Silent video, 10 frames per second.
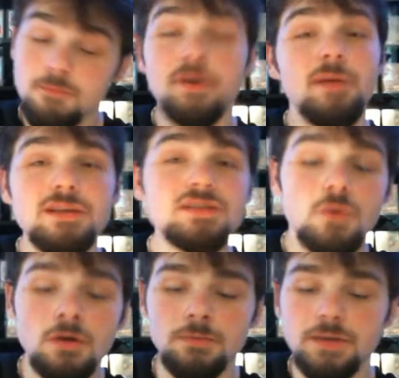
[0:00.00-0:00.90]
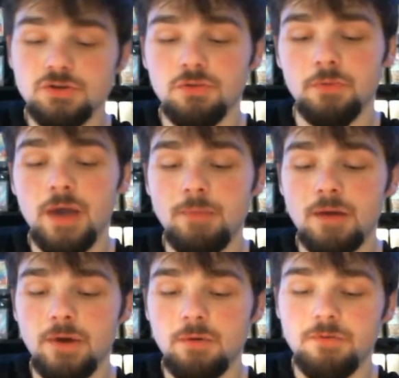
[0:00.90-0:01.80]
But it means the world to me. Truly, we got
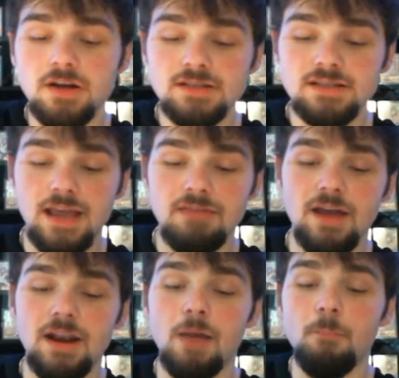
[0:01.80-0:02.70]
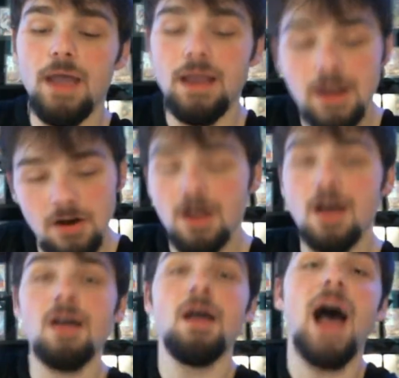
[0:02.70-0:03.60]
Mudbray Reverse, and then uh,
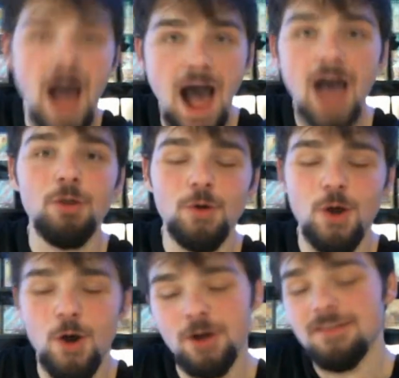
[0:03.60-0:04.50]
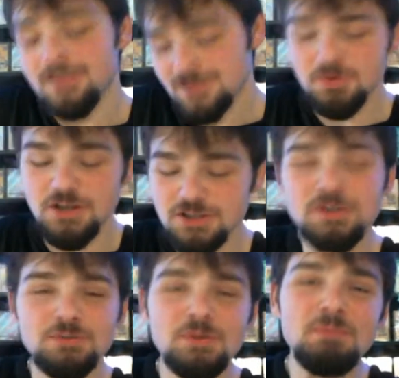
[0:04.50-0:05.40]
Magirna, hollow card. Sweet,
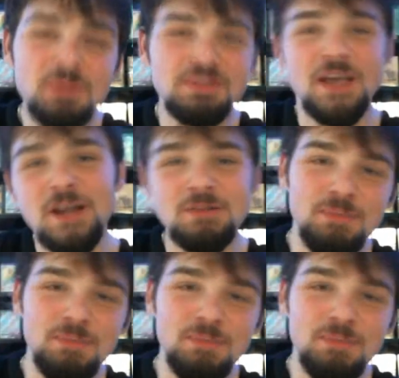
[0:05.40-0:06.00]
sweet, sweet. Put that in the